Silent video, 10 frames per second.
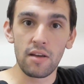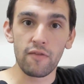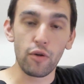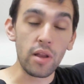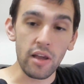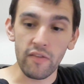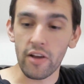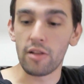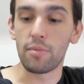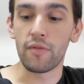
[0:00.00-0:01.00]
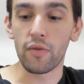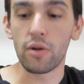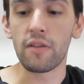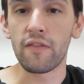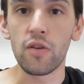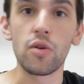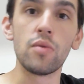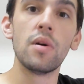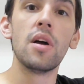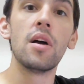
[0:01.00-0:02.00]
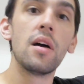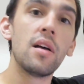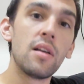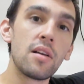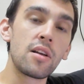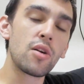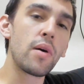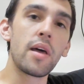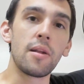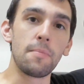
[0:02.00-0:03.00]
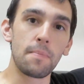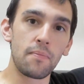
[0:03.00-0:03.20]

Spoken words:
freely available for you to view, go ahead.